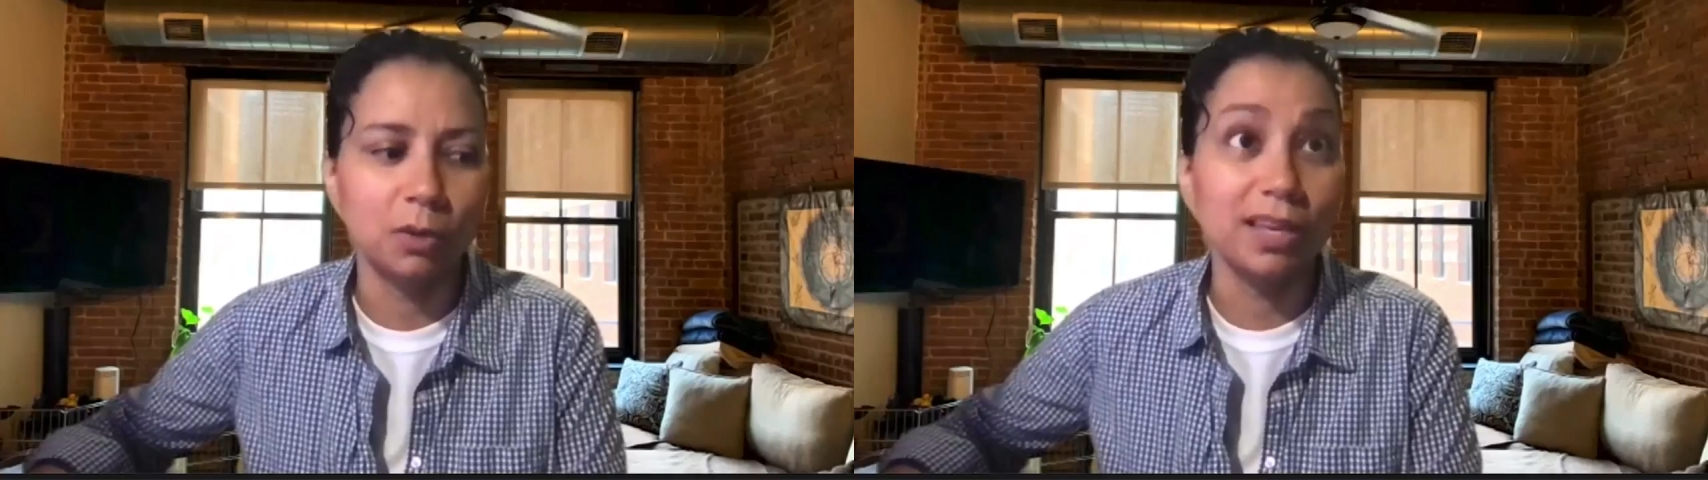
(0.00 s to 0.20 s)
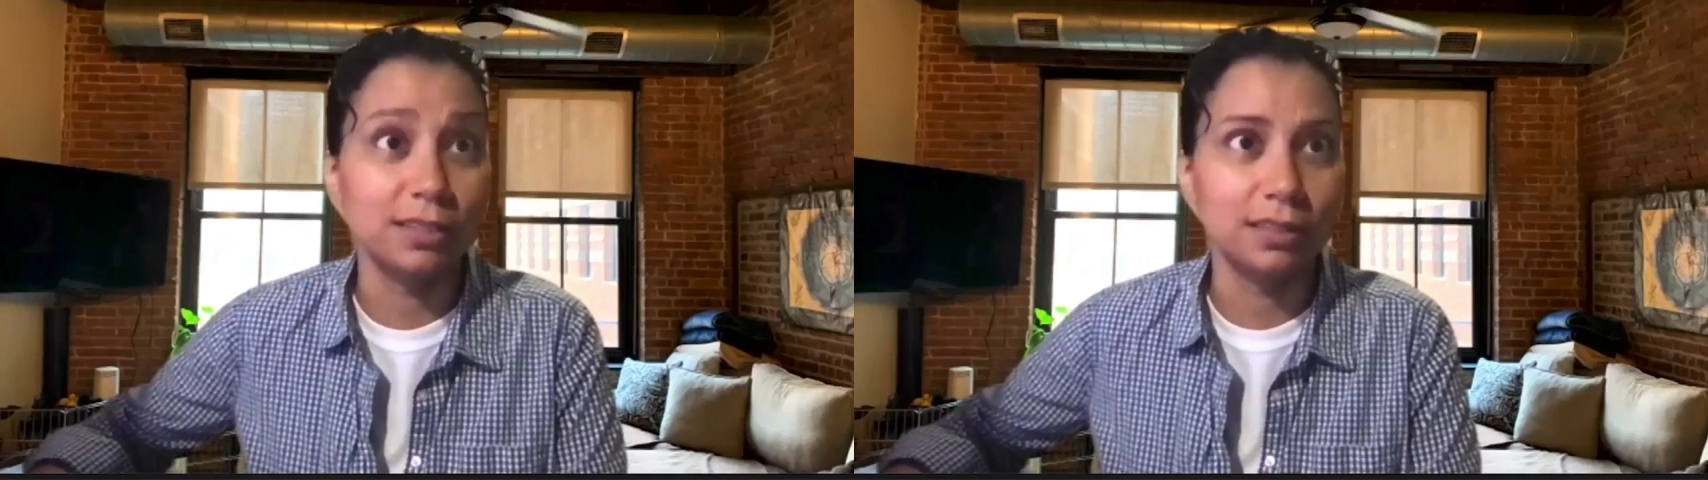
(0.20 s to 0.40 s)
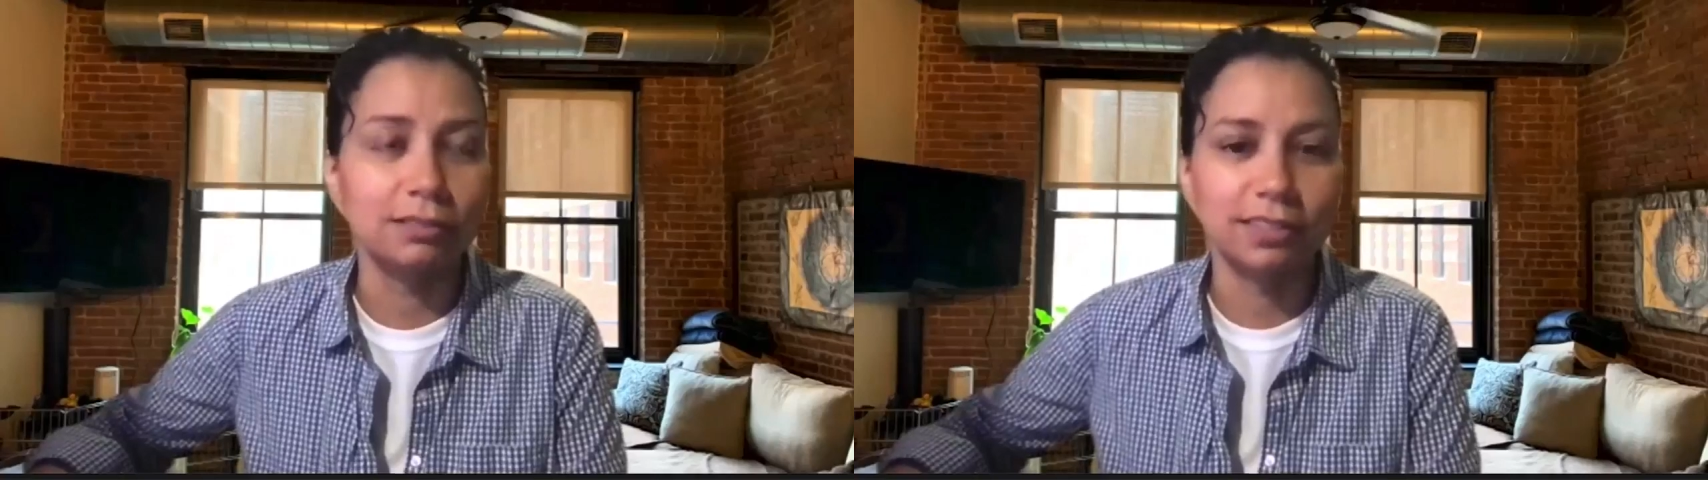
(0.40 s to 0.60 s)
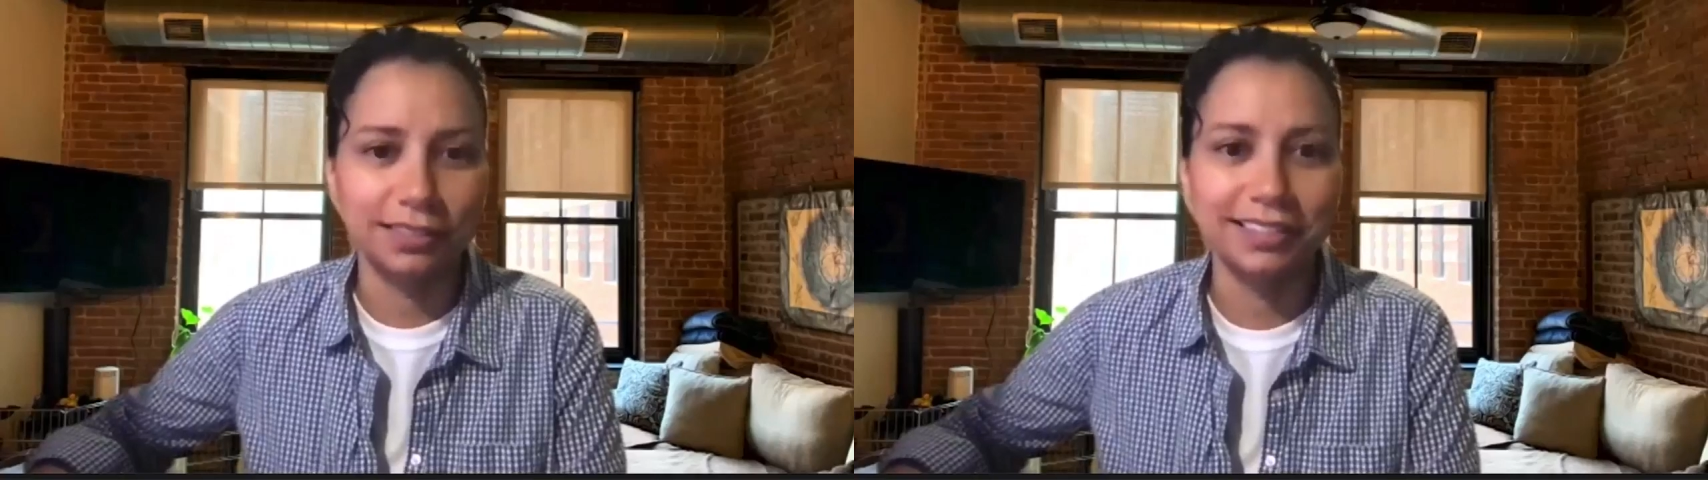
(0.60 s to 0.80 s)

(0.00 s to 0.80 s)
amazing